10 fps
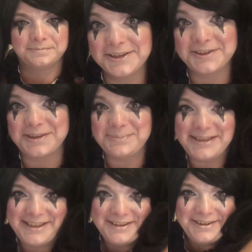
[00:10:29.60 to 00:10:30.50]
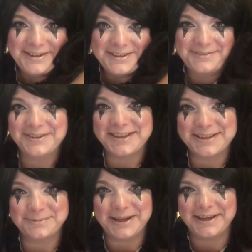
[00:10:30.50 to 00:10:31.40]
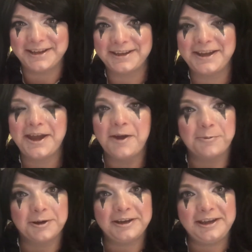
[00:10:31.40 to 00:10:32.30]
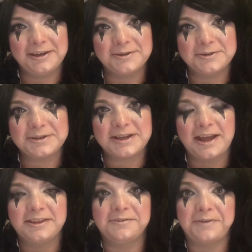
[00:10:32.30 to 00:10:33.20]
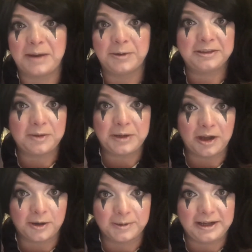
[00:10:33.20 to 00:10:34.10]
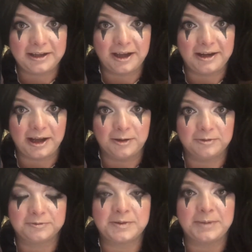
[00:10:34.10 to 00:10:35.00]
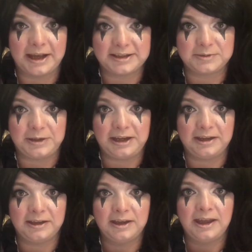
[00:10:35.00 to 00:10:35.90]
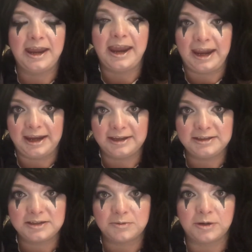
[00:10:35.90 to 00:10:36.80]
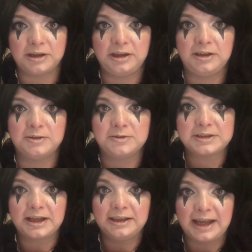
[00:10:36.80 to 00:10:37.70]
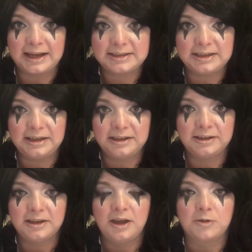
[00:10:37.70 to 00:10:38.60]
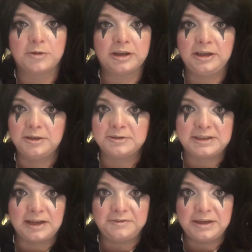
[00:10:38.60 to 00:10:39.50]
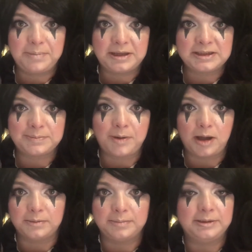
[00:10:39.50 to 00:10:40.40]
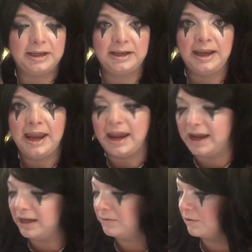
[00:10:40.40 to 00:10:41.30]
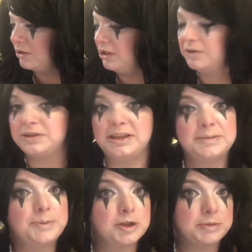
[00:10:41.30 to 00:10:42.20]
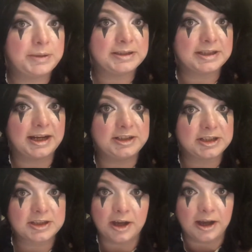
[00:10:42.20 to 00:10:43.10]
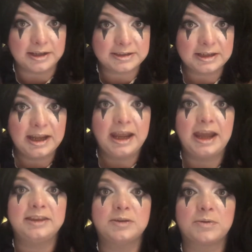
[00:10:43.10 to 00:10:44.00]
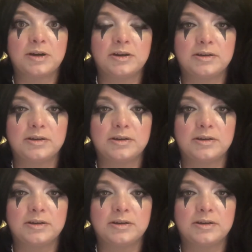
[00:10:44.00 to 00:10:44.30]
So the materials for this week, we're going to use the fabric that we already cut out from last week, and we're going to use elastic, we're going to use safety pins probably, and we're going to use these push pins that I just got, and then we're